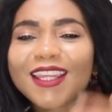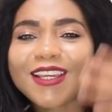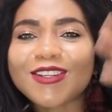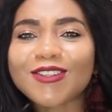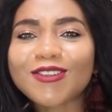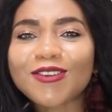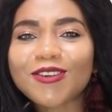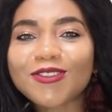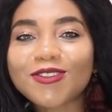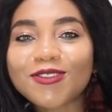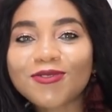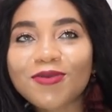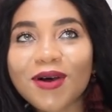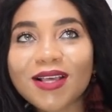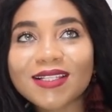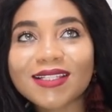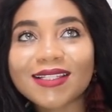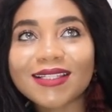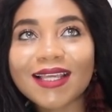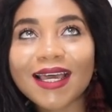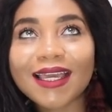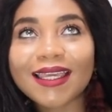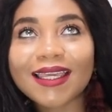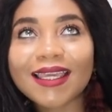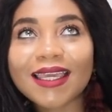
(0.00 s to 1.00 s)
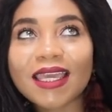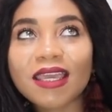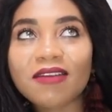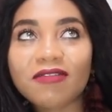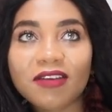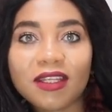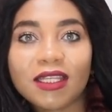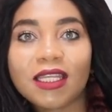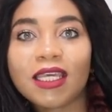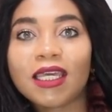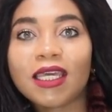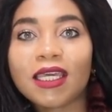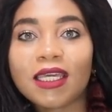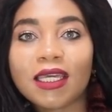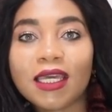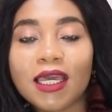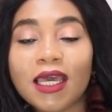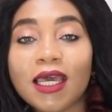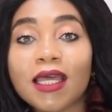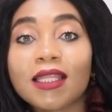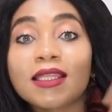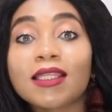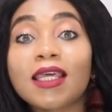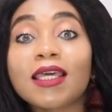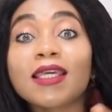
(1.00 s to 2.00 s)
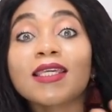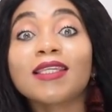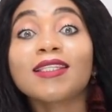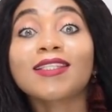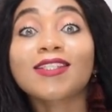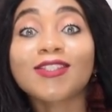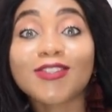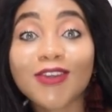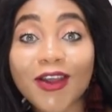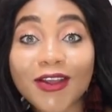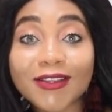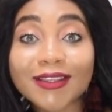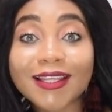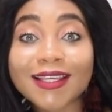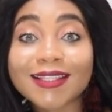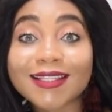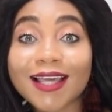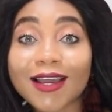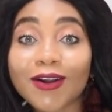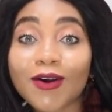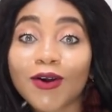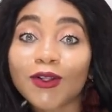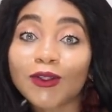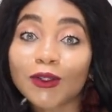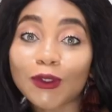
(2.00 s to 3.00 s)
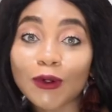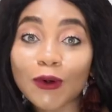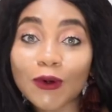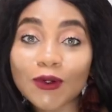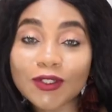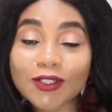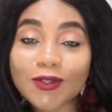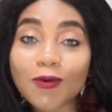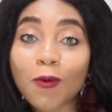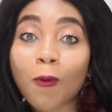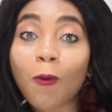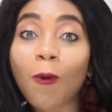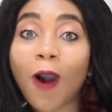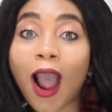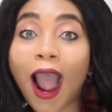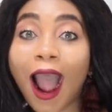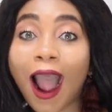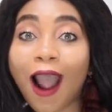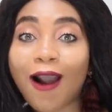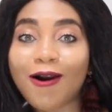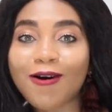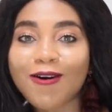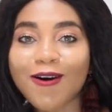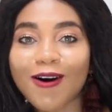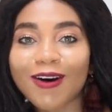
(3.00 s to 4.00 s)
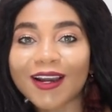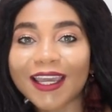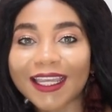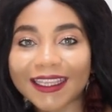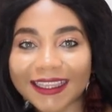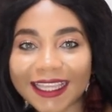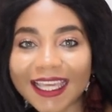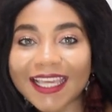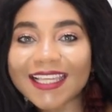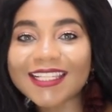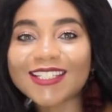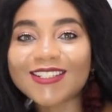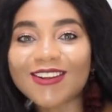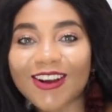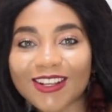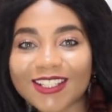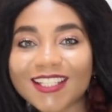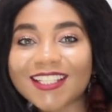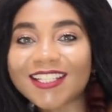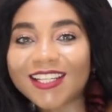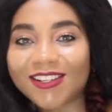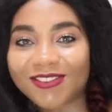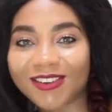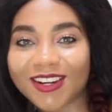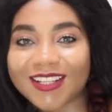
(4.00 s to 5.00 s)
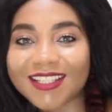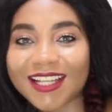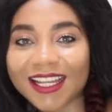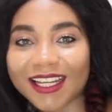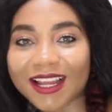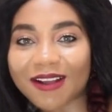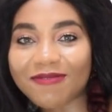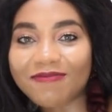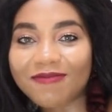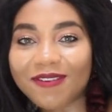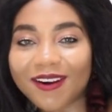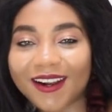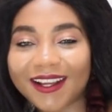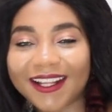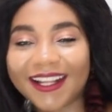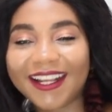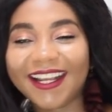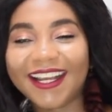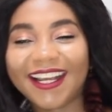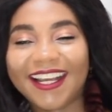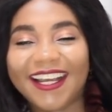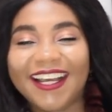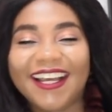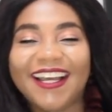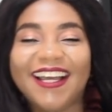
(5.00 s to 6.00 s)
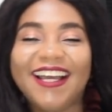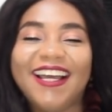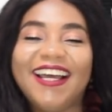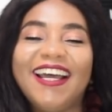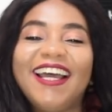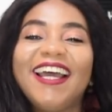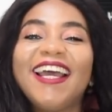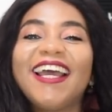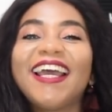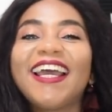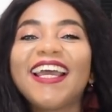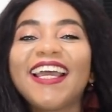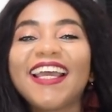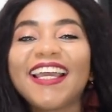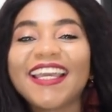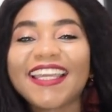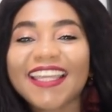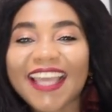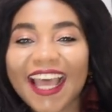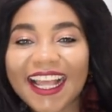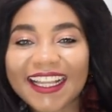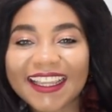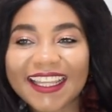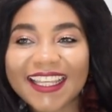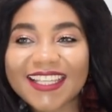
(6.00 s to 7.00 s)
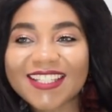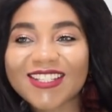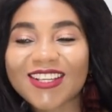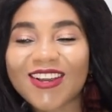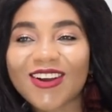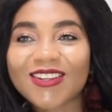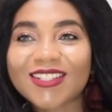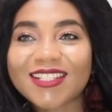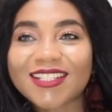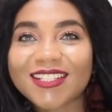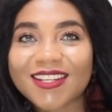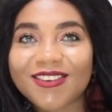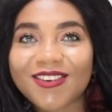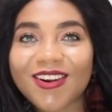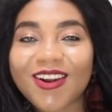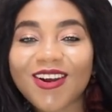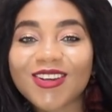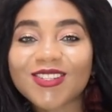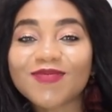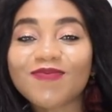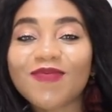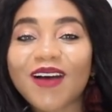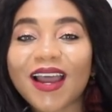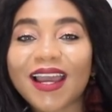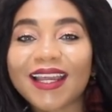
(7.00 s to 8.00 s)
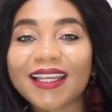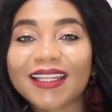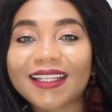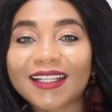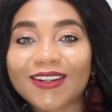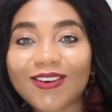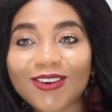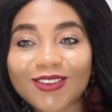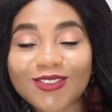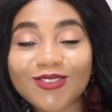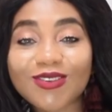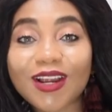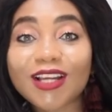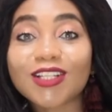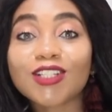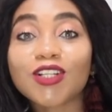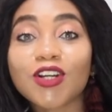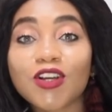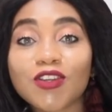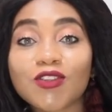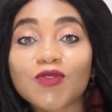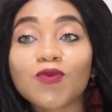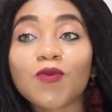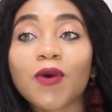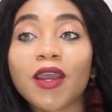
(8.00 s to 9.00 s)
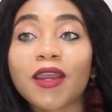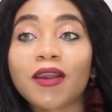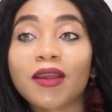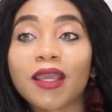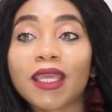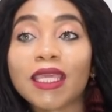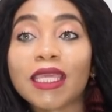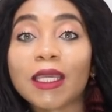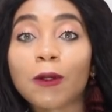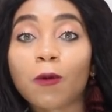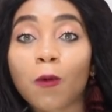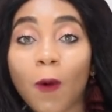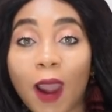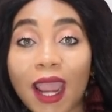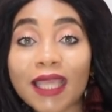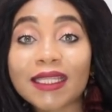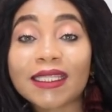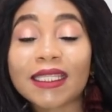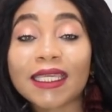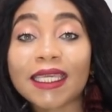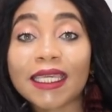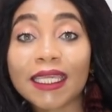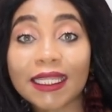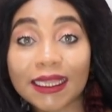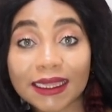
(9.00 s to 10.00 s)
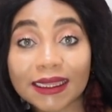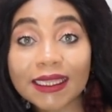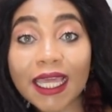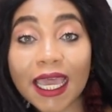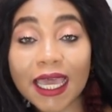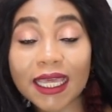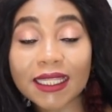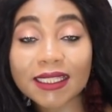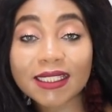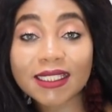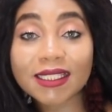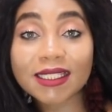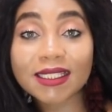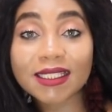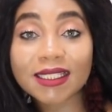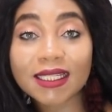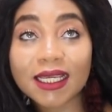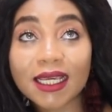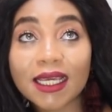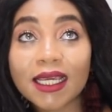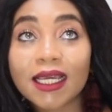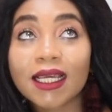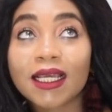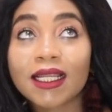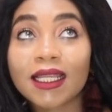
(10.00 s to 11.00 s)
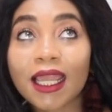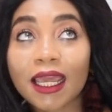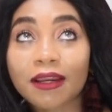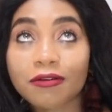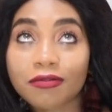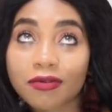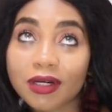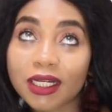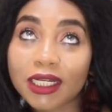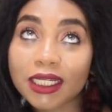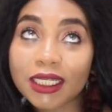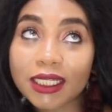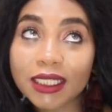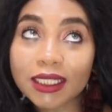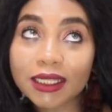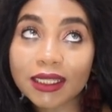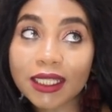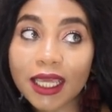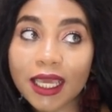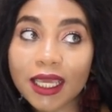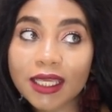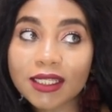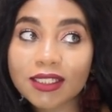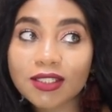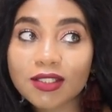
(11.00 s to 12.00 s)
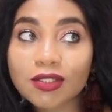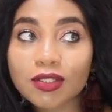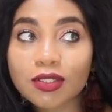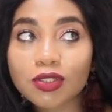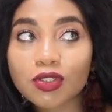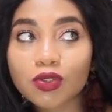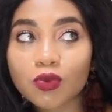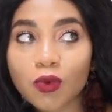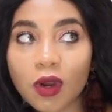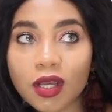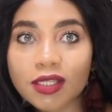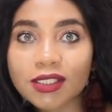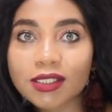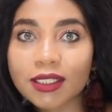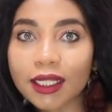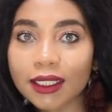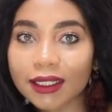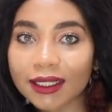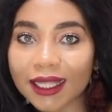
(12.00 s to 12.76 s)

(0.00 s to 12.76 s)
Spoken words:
So towards the evening, they insert the second dose. Wow. Okay, things got serious at that point. Yeah, things got serious. My contractions were quite intense, like really intense towards the